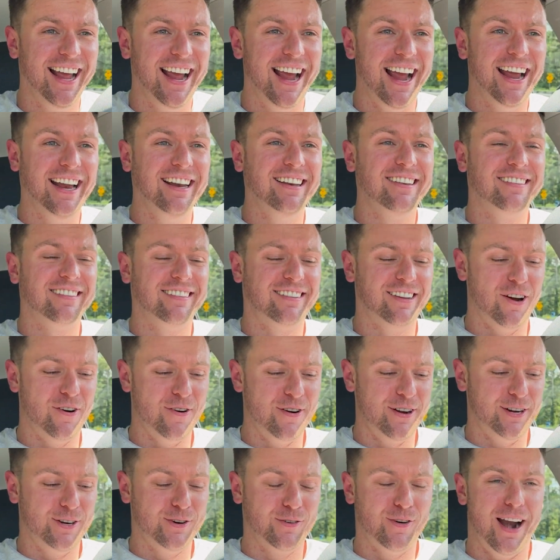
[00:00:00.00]
It's so
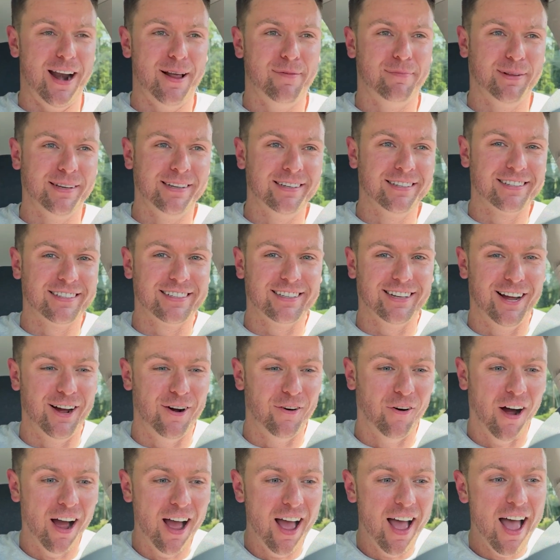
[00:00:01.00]
incredibly
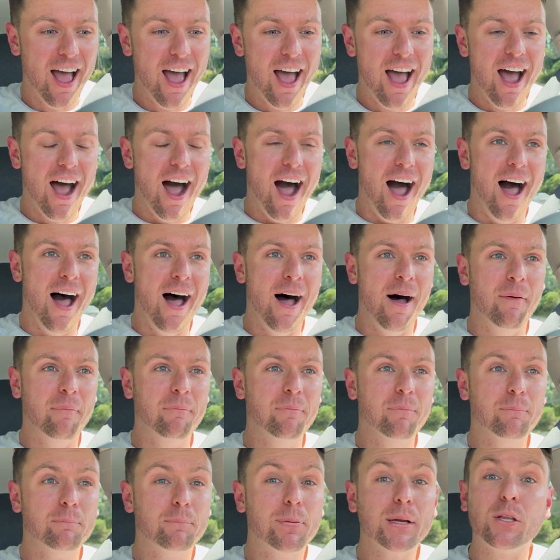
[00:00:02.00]
slow.
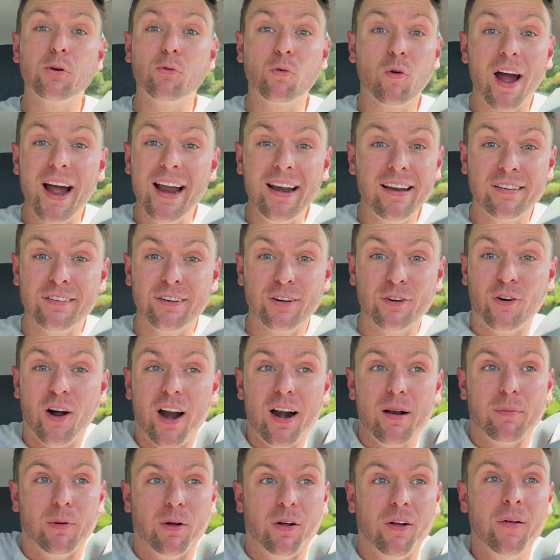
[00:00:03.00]
But the ride is
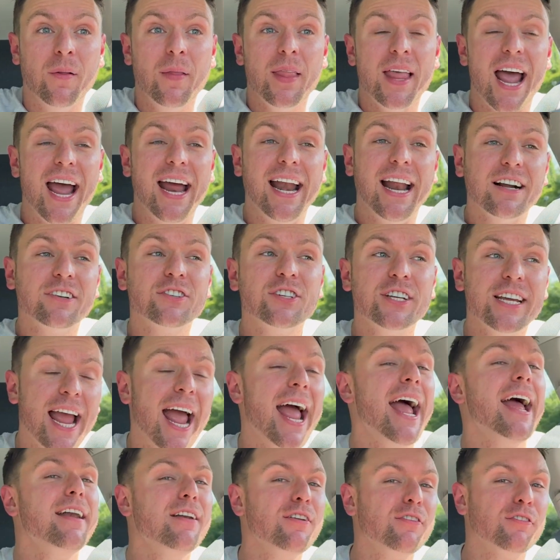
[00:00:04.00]
incredible. It actually
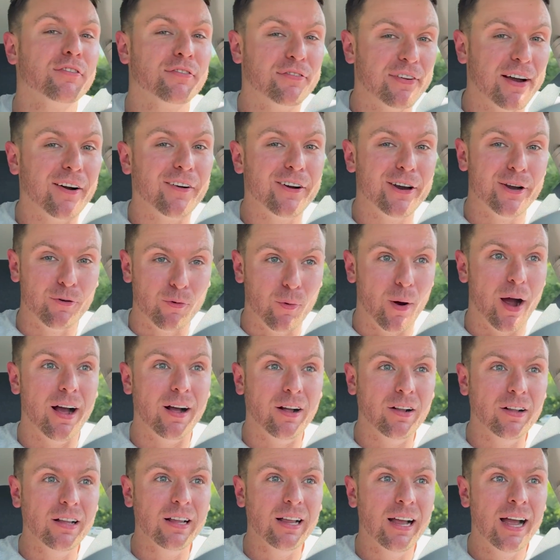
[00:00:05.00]
handles very
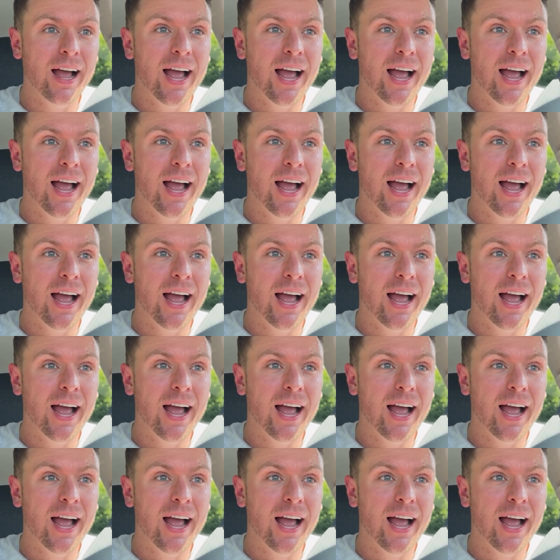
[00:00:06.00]
well,